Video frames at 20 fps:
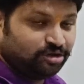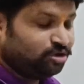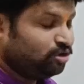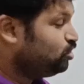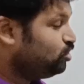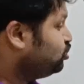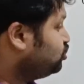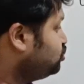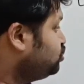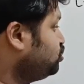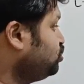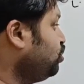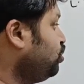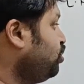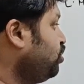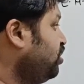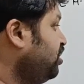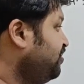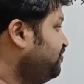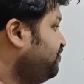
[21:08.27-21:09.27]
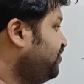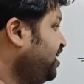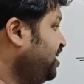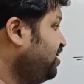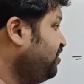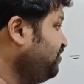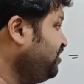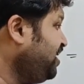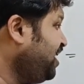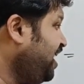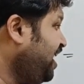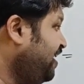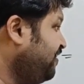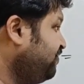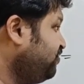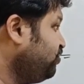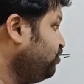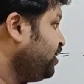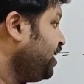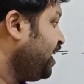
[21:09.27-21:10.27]
So effectively I have to
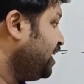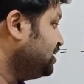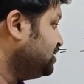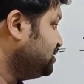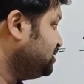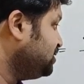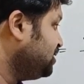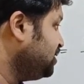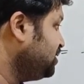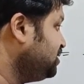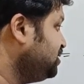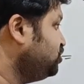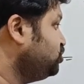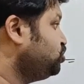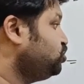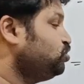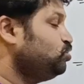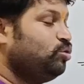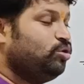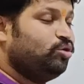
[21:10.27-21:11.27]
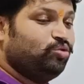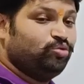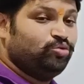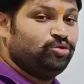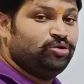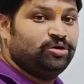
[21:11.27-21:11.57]
cancel these two out.